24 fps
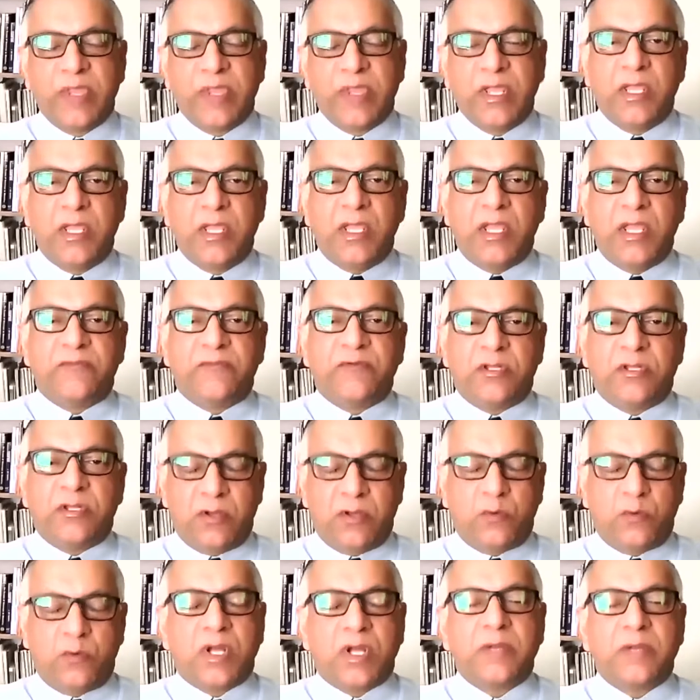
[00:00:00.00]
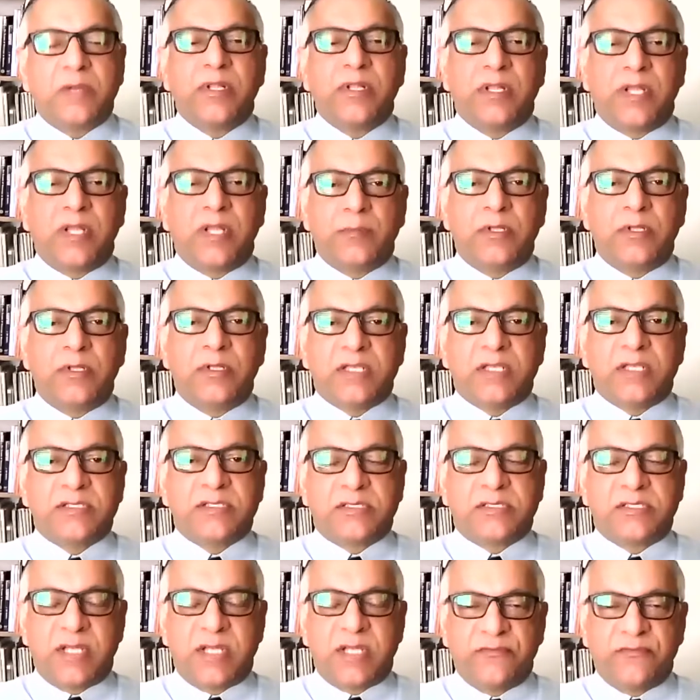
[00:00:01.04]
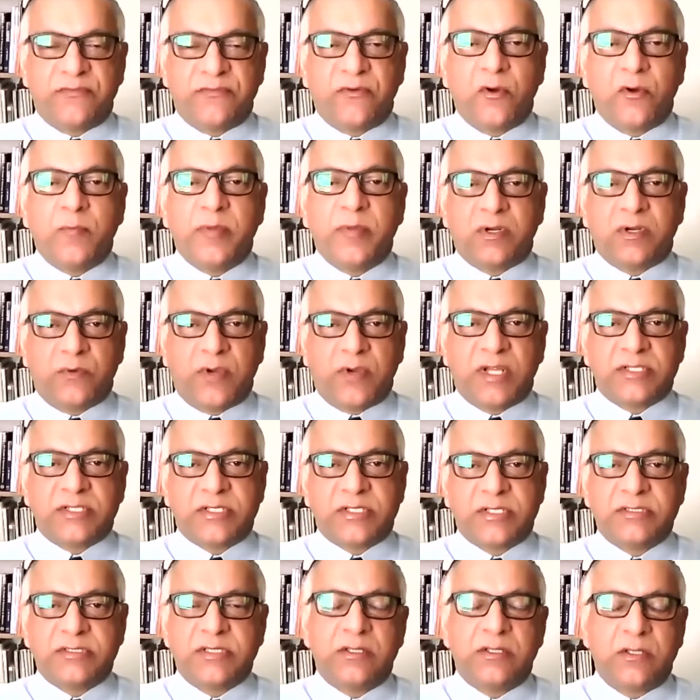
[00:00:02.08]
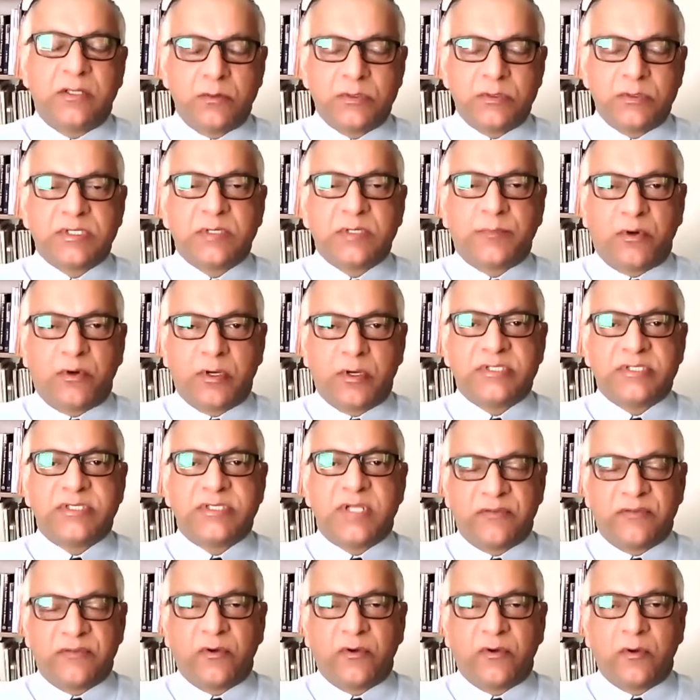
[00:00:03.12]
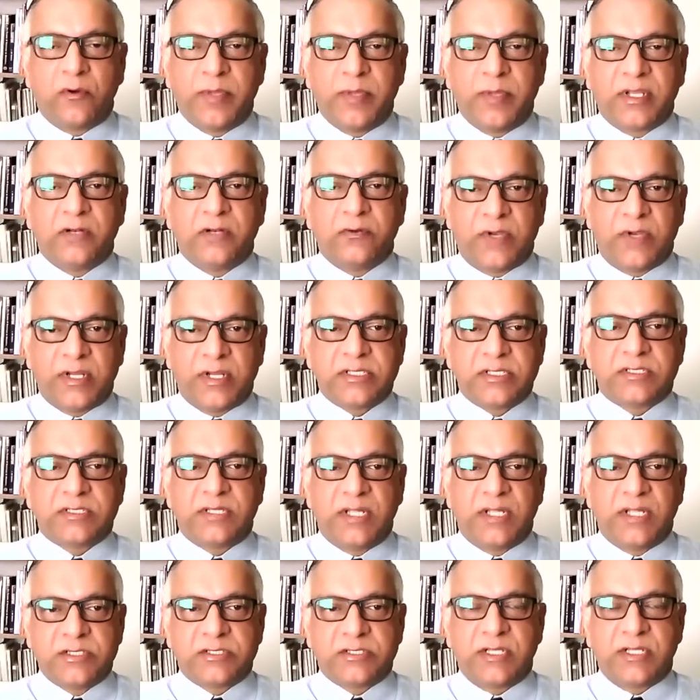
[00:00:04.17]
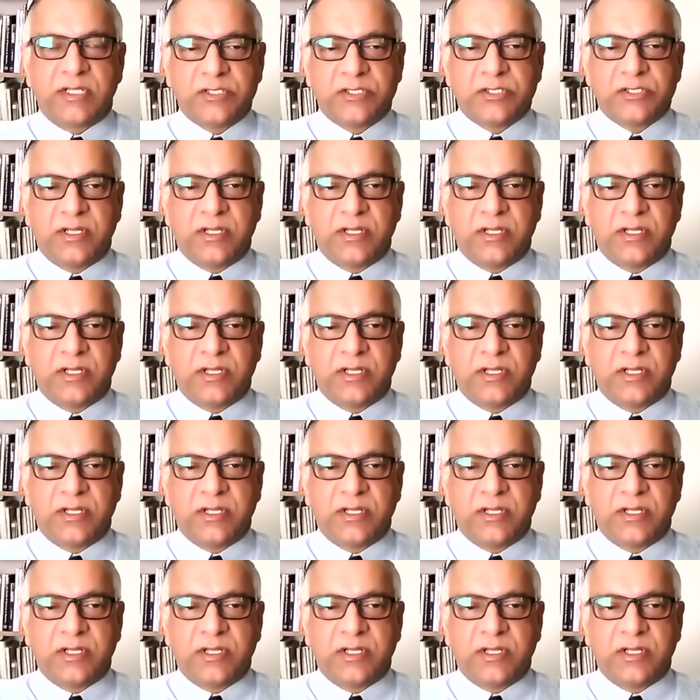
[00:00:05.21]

if you don't want to be labeled as a xenophobe and a racist, then don't support xenophobic and racist legislation.